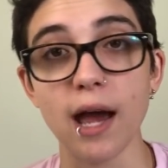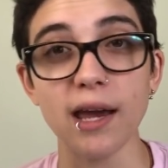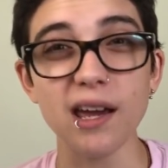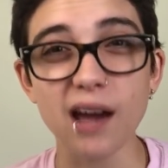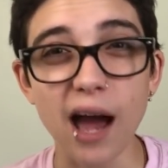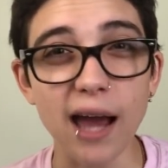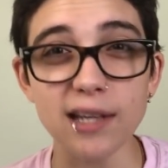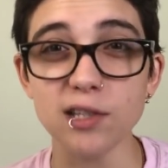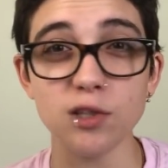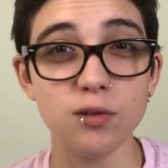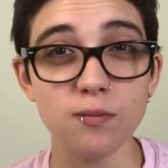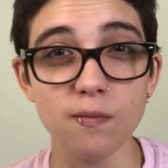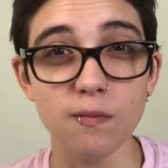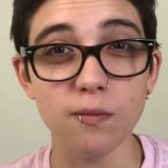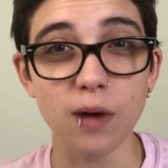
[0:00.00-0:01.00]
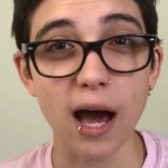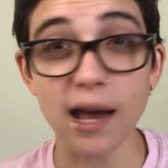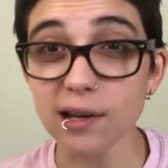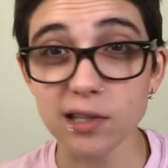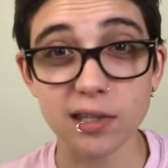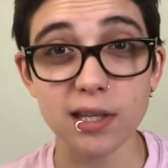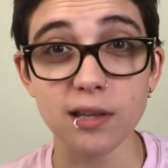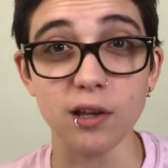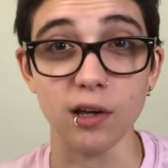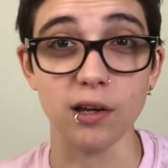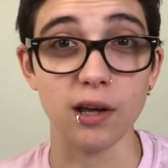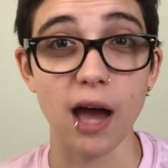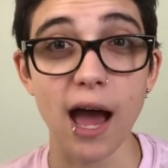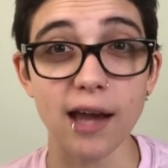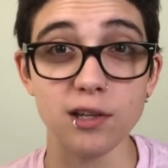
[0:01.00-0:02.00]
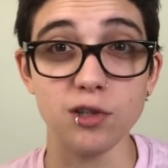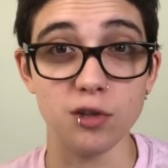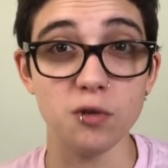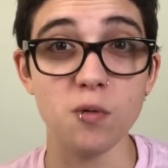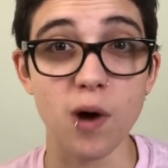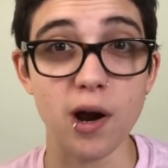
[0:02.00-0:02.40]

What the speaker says: I honestly, look, I do